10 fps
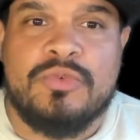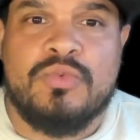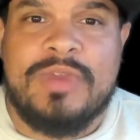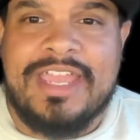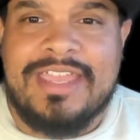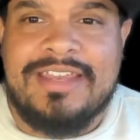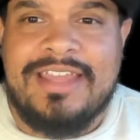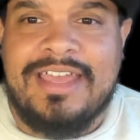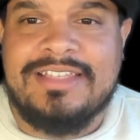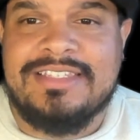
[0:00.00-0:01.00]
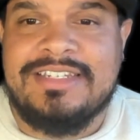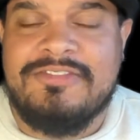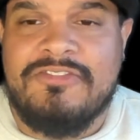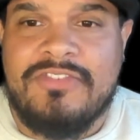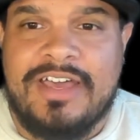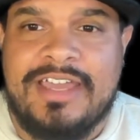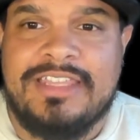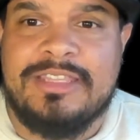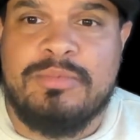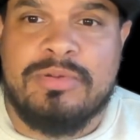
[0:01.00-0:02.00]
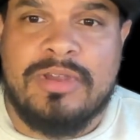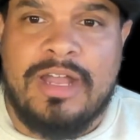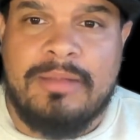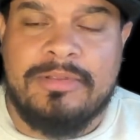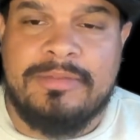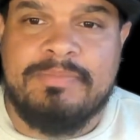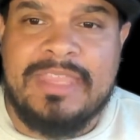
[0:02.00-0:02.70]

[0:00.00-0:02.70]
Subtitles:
Recognize and define the problem.